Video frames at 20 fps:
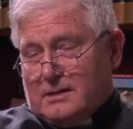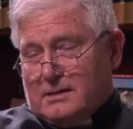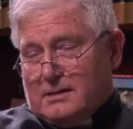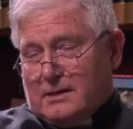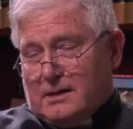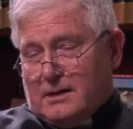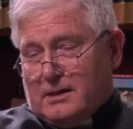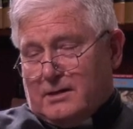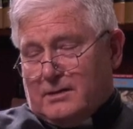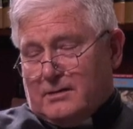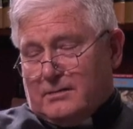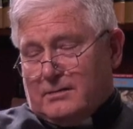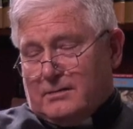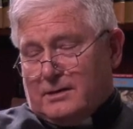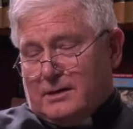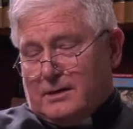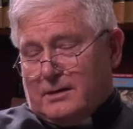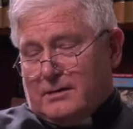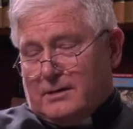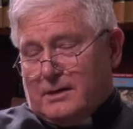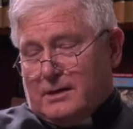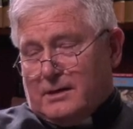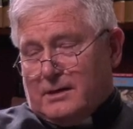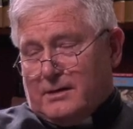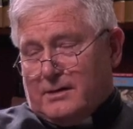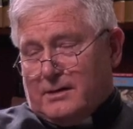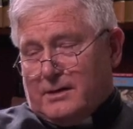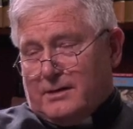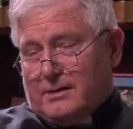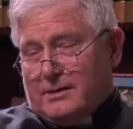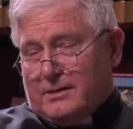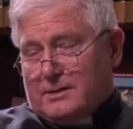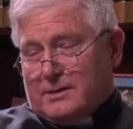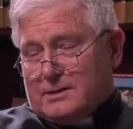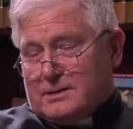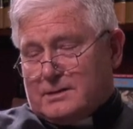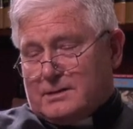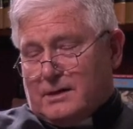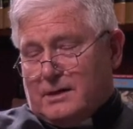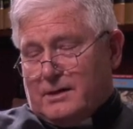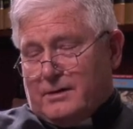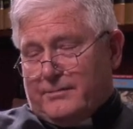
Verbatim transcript: there is